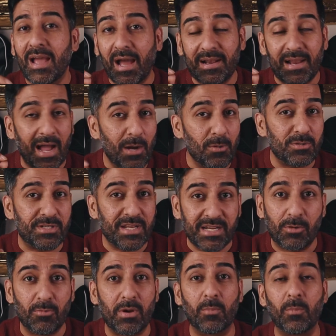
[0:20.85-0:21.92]
and how
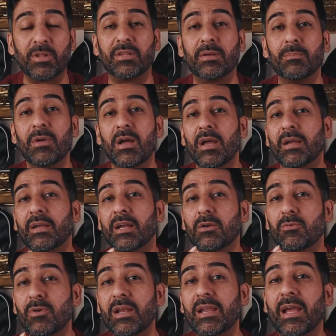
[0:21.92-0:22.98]
tinkering with them
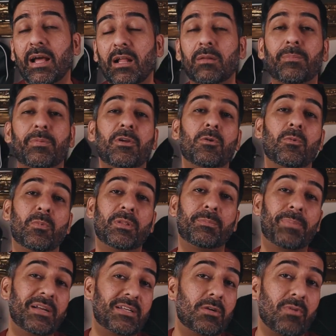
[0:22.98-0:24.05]
can really help you
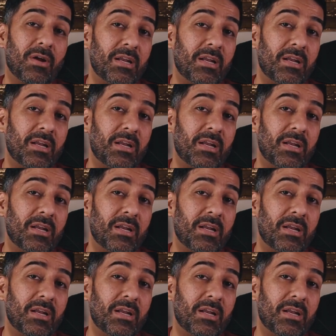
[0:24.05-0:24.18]
with better